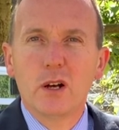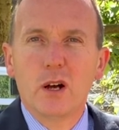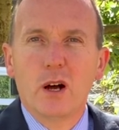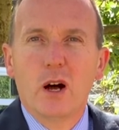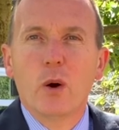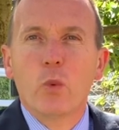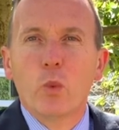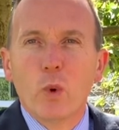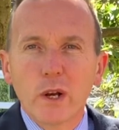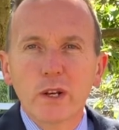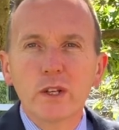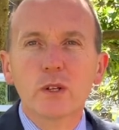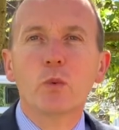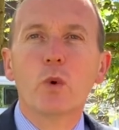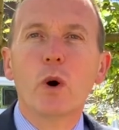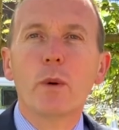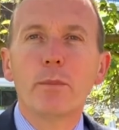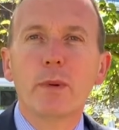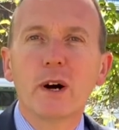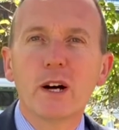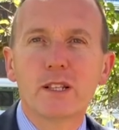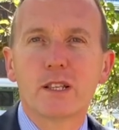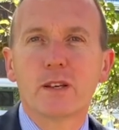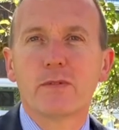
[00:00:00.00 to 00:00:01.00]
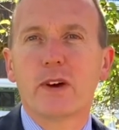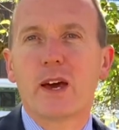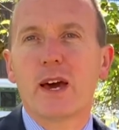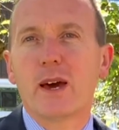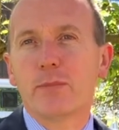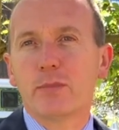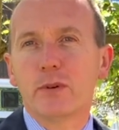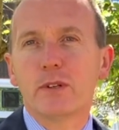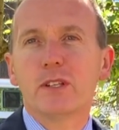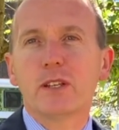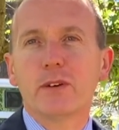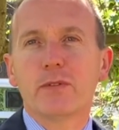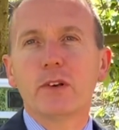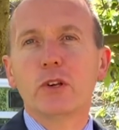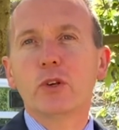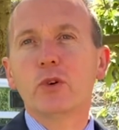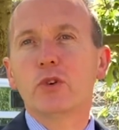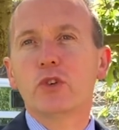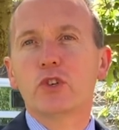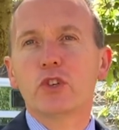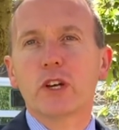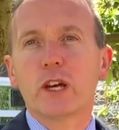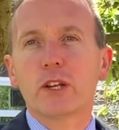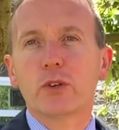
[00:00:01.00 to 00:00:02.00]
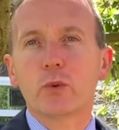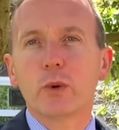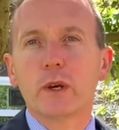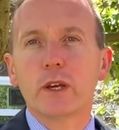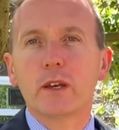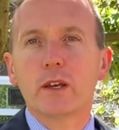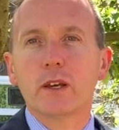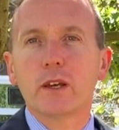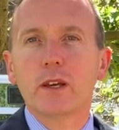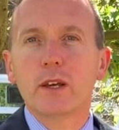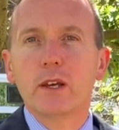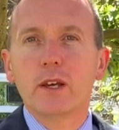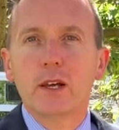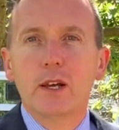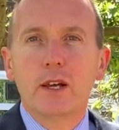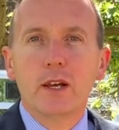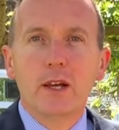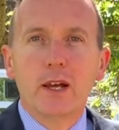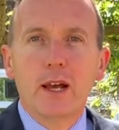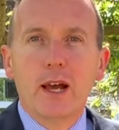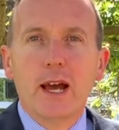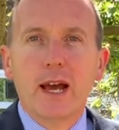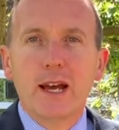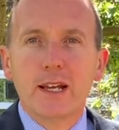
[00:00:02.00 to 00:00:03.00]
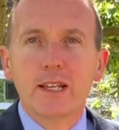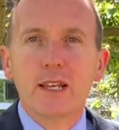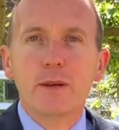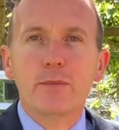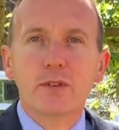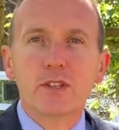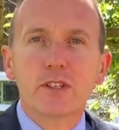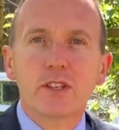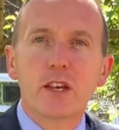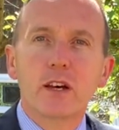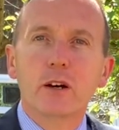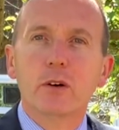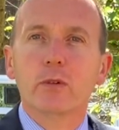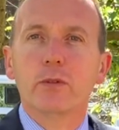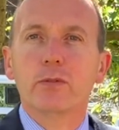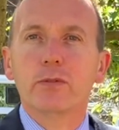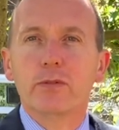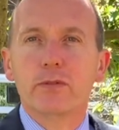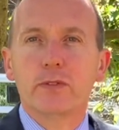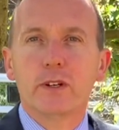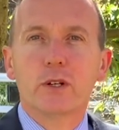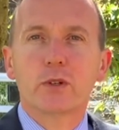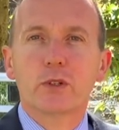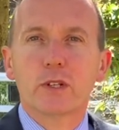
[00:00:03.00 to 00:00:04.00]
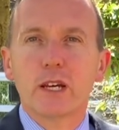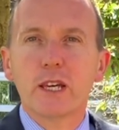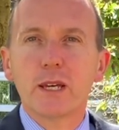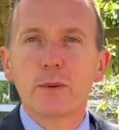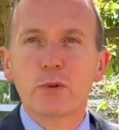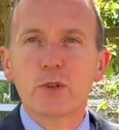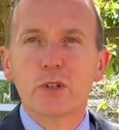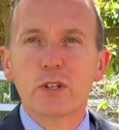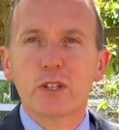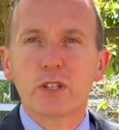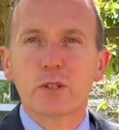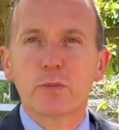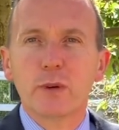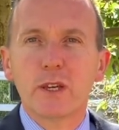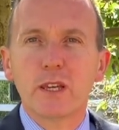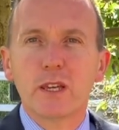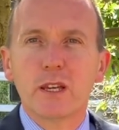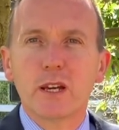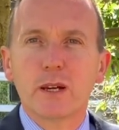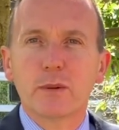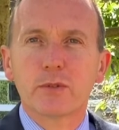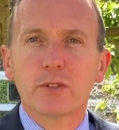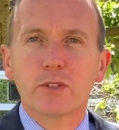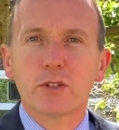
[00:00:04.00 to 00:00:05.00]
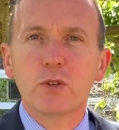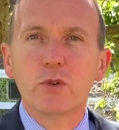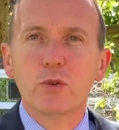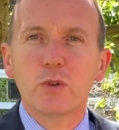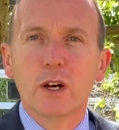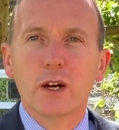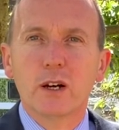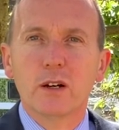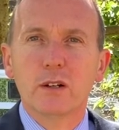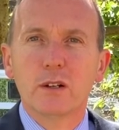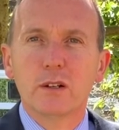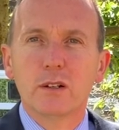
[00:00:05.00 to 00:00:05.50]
I wonder what might have happened if Luke Chadwick had himself felt able to speak up sooner.